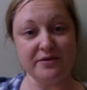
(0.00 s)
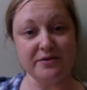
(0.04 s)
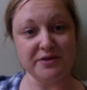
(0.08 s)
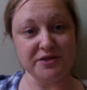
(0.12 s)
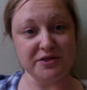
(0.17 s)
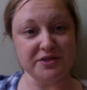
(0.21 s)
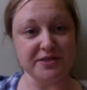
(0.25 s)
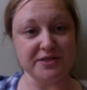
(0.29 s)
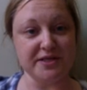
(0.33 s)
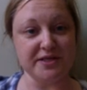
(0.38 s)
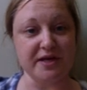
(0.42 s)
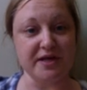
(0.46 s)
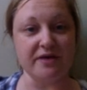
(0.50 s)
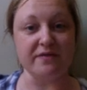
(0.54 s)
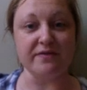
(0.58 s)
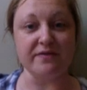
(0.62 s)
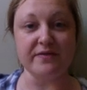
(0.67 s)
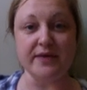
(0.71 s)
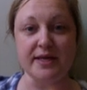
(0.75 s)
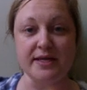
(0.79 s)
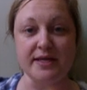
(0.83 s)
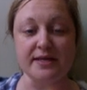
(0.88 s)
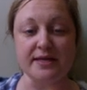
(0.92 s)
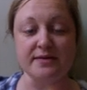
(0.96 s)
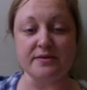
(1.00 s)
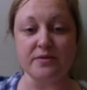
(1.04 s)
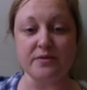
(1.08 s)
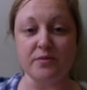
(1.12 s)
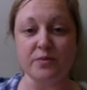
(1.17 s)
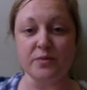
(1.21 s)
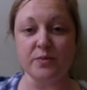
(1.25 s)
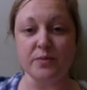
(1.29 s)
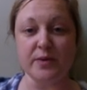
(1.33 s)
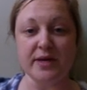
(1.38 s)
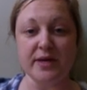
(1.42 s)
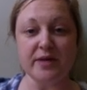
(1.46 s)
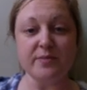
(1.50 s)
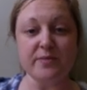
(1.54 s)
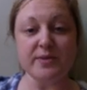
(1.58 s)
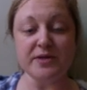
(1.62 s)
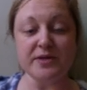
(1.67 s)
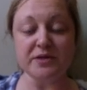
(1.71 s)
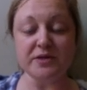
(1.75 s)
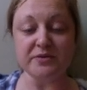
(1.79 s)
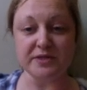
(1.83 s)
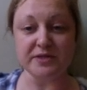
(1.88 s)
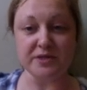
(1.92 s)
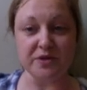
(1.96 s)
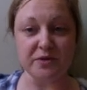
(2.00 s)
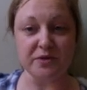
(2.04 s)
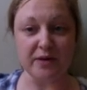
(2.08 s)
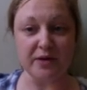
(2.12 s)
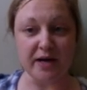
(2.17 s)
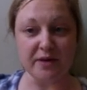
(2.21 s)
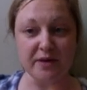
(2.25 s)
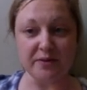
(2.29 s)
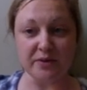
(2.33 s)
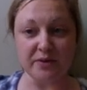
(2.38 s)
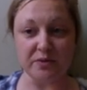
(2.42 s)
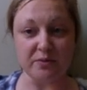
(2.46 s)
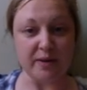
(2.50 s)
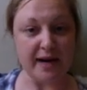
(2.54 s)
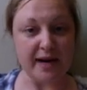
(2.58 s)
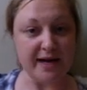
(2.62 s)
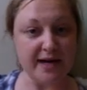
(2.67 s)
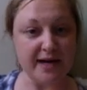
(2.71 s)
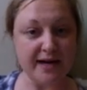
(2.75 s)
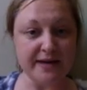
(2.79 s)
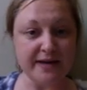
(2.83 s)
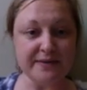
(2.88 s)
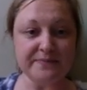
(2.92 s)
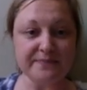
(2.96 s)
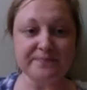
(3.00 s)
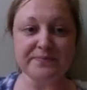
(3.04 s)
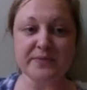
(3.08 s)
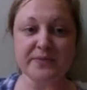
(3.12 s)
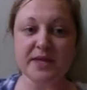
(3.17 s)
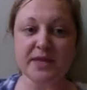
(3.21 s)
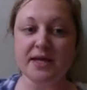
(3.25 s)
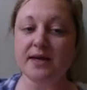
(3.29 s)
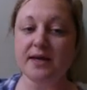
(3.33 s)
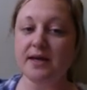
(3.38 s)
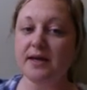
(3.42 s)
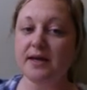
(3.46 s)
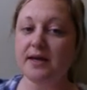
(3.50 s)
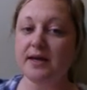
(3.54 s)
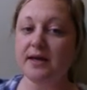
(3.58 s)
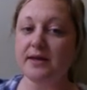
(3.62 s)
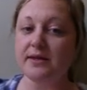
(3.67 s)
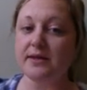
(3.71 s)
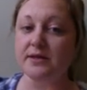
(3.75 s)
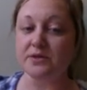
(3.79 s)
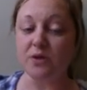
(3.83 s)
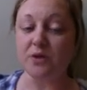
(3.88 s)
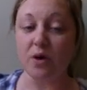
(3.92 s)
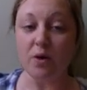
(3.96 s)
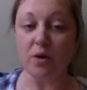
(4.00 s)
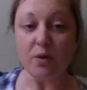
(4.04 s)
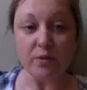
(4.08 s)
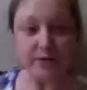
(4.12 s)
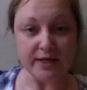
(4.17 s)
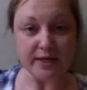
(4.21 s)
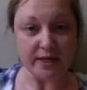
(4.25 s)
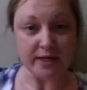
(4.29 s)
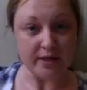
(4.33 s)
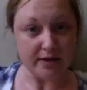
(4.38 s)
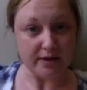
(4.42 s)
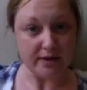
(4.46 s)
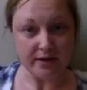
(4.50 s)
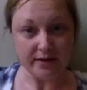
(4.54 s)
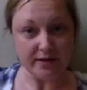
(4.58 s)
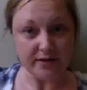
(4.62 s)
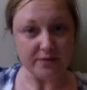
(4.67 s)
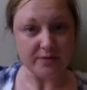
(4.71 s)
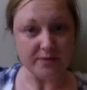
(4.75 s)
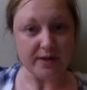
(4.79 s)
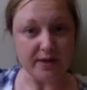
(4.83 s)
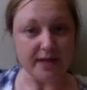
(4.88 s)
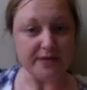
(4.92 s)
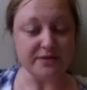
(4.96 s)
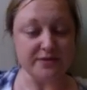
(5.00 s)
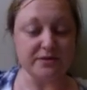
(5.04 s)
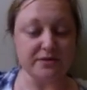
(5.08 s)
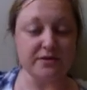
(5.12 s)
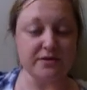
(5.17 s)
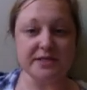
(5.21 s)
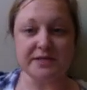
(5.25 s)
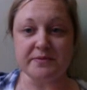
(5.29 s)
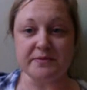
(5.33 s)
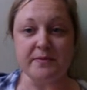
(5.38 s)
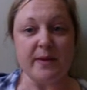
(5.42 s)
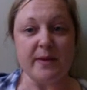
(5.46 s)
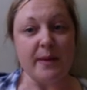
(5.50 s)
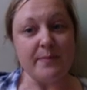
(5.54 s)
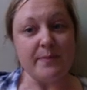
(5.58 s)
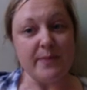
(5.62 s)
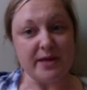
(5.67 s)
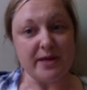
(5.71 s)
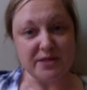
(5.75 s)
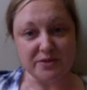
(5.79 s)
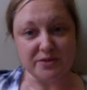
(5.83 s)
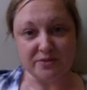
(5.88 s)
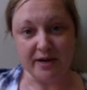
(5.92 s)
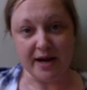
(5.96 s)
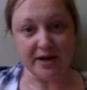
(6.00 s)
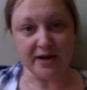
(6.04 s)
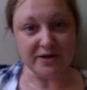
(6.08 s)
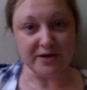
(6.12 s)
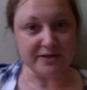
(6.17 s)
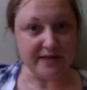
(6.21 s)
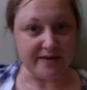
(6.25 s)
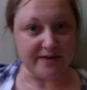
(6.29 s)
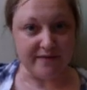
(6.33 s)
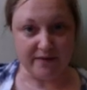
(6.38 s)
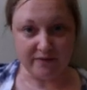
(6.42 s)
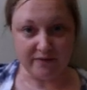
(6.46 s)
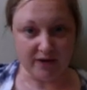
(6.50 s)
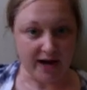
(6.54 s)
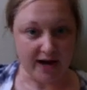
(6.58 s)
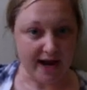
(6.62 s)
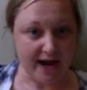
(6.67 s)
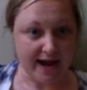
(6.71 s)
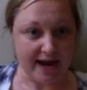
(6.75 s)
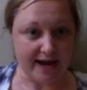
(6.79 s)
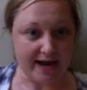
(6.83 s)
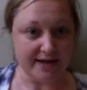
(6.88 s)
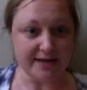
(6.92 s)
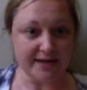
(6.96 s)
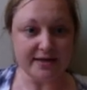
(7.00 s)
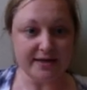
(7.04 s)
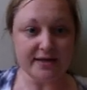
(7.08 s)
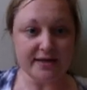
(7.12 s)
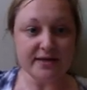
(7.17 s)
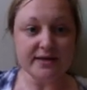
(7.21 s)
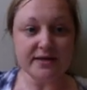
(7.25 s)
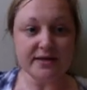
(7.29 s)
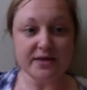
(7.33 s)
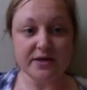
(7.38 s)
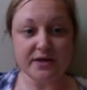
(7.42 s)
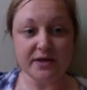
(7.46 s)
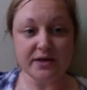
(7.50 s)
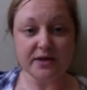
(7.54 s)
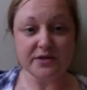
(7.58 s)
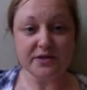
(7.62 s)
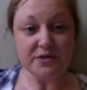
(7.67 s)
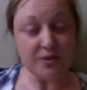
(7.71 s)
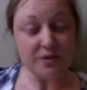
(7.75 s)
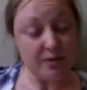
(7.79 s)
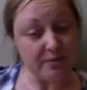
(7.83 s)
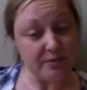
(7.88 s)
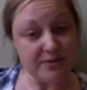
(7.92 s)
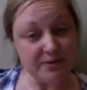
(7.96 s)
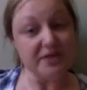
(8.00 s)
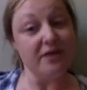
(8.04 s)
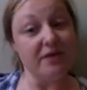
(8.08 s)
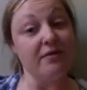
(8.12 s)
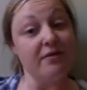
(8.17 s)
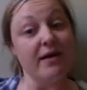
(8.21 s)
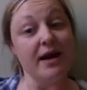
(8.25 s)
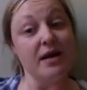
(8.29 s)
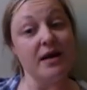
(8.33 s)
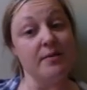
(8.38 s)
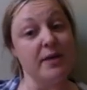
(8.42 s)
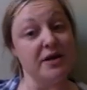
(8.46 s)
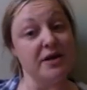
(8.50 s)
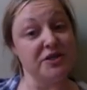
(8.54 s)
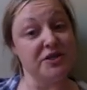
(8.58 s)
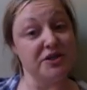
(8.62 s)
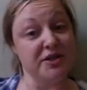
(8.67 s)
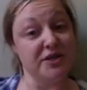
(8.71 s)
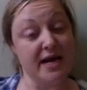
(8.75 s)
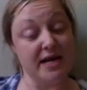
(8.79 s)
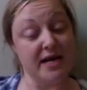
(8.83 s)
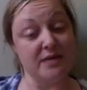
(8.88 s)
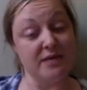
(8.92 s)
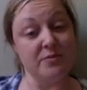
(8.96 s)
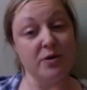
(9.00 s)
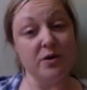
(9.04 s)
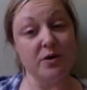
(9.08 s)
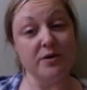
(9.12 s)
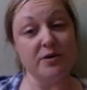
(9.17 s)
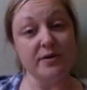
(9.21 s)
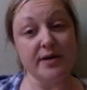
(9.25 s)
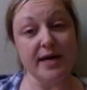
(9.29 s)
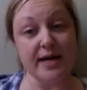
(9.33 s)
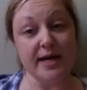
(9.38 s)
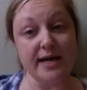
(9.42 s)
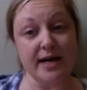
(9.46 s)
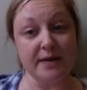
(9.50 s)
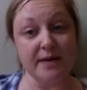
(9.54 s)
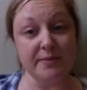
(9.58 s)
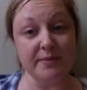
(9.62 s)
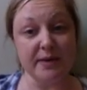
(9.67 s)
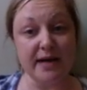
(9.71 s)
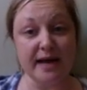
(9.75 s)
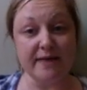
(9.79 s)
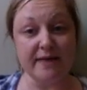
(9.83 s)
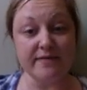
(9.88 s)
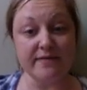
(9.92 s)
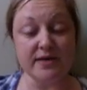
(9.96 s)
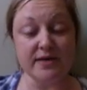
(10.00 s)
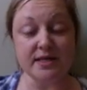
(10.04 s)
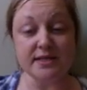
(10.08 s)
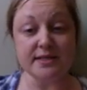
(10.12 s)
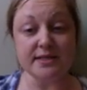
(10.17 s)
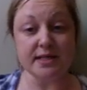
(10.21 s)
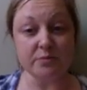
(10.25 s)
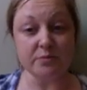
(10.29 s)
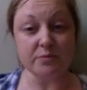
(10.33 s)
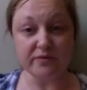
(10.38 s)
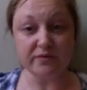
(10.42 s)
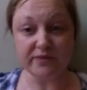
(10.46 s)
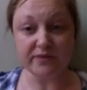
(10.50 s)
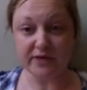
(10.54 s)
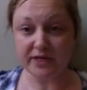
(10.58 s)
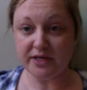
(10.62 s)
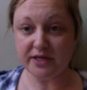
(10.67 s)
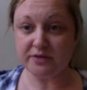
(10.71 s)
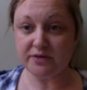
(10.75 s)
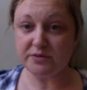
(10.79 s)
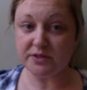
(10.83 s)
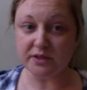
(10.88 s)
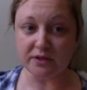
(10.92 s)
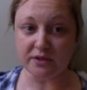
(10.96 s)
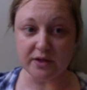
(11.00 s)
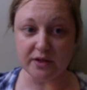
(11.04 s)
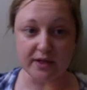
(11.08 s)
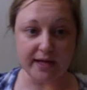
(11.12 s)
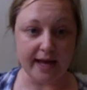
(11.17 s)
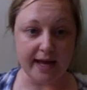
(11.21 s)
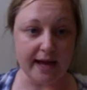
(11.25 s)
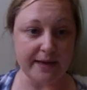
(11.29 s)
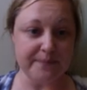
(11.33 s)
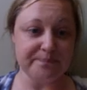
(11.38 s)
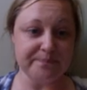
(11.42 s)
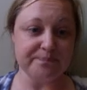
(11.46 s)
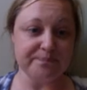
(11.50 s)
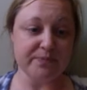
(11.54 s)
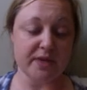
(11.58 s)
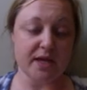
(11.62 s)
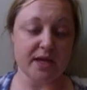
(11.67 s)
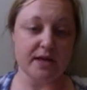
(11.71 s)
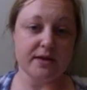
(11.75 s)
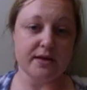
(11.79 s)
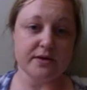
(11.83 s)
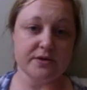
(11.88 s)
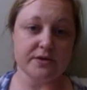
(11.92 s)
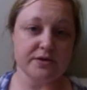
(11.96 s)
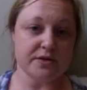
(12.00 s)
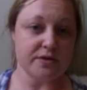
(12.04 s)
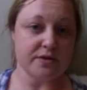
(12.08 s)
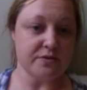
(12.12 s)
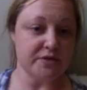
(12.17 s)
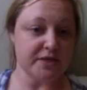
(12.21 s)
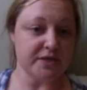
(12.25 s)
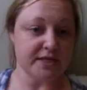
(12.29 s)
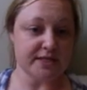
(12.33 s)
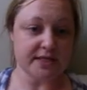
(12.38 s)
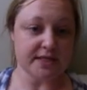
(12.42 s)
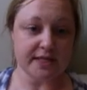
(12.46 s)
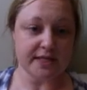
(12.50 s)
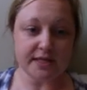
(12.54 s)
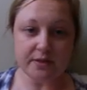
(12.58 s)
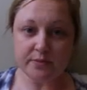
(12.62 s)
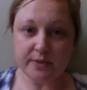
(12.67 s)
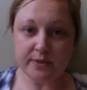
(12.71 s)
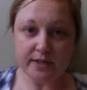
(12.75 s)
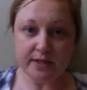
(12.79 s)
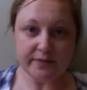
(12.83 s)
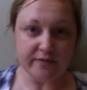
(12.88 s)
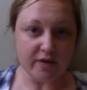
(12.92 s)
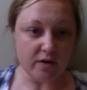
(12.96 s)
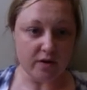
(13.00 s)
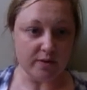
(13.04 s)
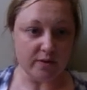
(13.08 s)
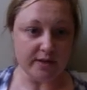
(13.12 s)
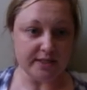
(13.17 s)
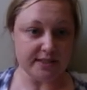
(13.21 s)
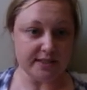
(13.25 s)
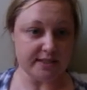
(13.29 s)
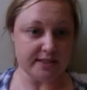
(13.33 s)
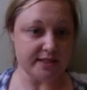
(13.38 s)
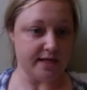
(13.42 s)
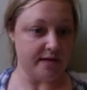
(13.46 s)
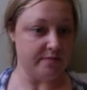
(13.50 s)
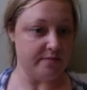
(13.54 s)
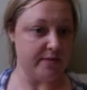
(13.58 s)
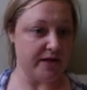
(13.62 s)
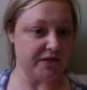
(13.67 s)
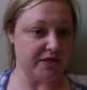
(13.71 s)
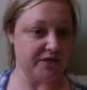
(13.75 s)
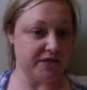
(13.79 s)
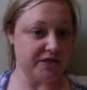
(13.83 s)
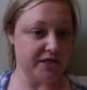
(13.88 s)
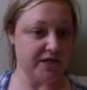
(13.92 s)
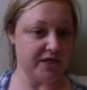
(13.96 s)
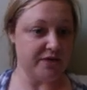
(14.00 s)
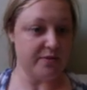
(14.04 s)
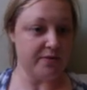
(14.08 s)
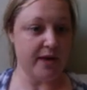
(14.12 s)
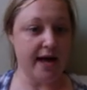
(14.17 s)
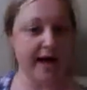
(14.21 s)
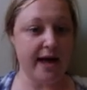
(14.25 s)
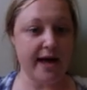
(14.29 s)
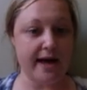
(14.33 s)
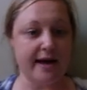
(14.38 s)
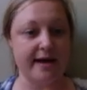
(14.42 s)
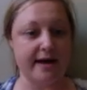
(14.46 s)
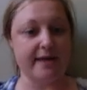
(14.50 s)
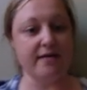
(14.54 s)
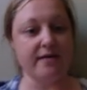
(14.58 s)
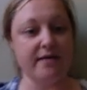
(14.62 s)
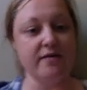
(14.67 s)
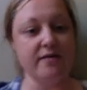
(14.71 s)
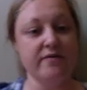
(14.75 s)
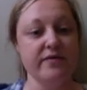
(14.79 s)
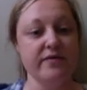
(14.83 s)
yourself, and we have been doing so great with writing this whole year. You guys are some of my best writers I've ever had. So I want you to write about your animal, and I'm going to have an example for you to look at. So just like we've always done, make sure you have